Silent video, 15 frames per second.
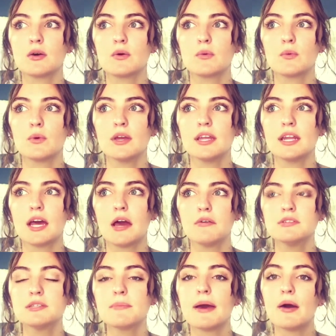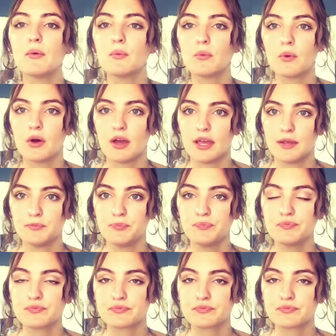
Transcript: when I was about 1,